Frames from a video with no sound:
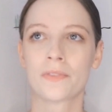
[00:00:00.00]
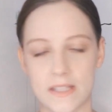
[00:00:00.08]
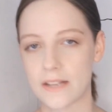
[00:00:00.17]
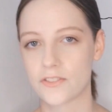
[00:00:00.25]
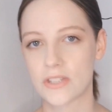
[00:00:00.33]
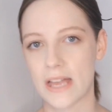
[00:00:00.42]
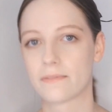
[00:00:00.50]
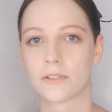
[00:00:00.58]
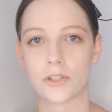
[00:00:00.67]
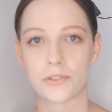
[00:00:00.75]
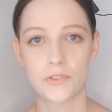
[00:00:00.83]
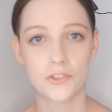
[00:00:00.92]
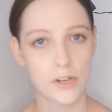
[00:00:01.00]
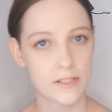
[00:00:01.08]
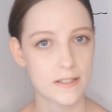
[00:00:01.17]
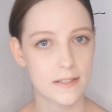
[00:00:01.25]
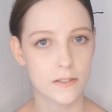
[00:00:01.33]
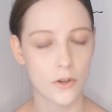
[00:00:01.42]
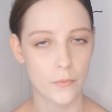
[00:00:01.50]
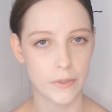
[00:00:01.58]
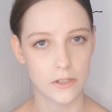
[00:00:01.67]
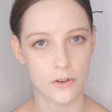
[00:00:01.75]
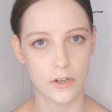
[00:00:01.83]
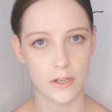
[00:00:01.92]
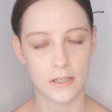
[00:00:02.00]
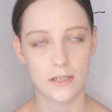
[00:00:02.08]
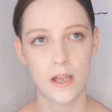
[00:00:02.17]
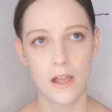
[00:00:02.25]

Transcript: because I just have a lot of stresses going on.